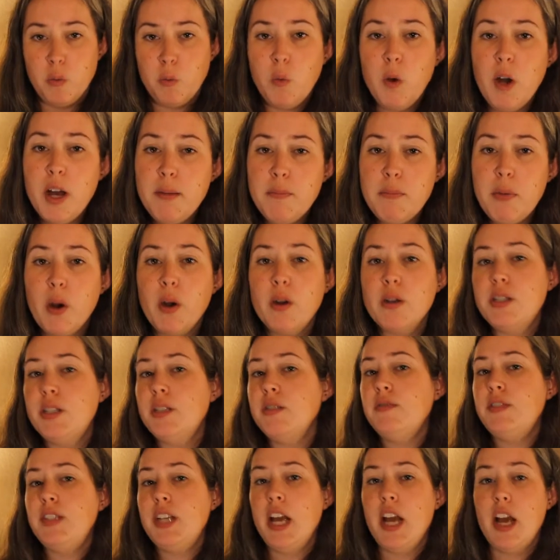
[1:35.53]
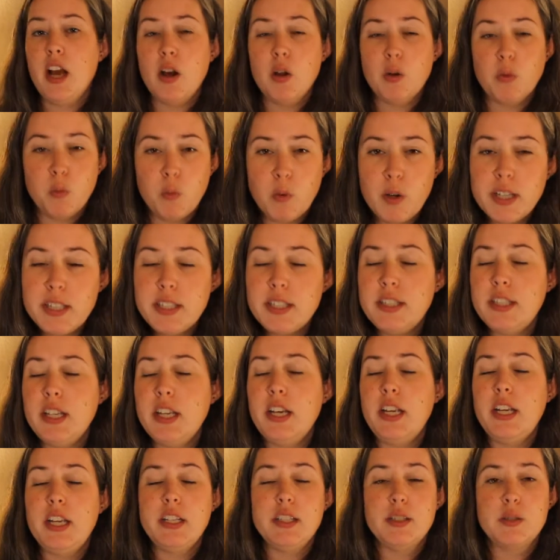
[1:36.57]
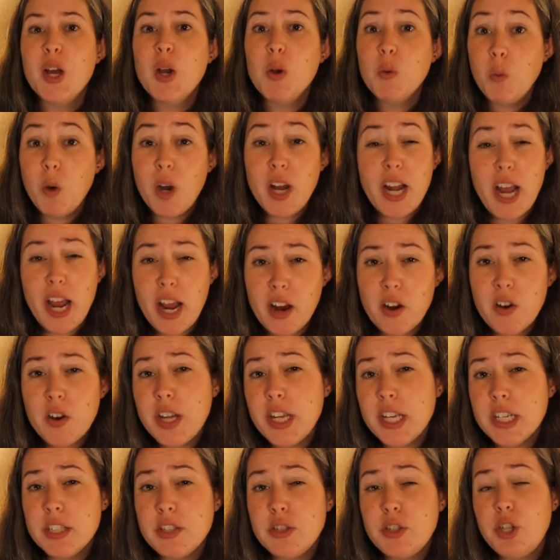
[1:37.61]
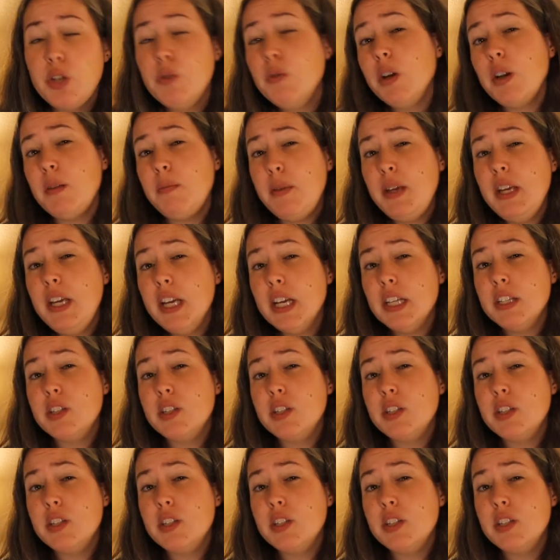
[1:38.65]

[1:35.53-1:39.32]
What parts of town, what cities, what areas do you want to be in?